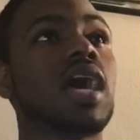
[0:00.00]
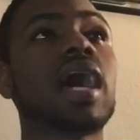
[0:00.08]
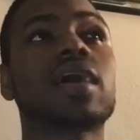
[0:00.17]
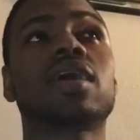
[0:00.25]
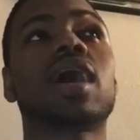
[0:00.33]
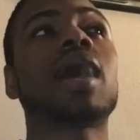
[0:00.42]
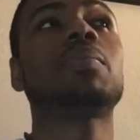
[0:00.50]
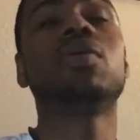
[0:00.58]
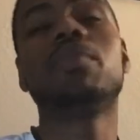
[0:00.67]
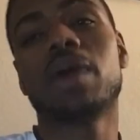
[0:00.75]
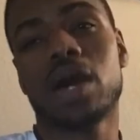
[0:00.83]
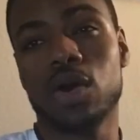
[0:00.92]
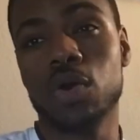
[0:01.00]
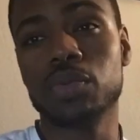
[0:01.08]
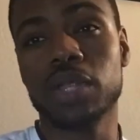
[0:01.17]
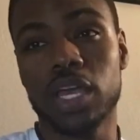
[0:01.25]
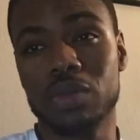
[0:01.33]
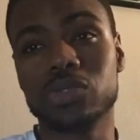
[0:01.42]
I put my own
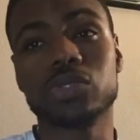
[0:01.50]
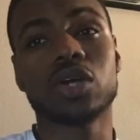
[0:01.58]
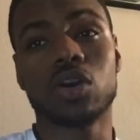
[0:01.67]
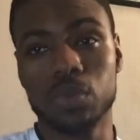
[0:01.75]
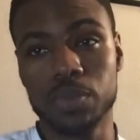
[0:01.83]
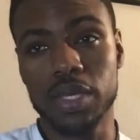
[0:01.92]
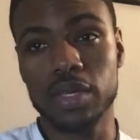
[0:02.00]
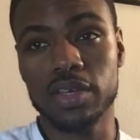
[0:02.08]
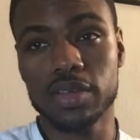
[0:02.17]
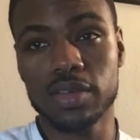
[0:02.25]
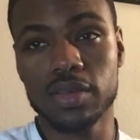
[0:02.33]
labels on me.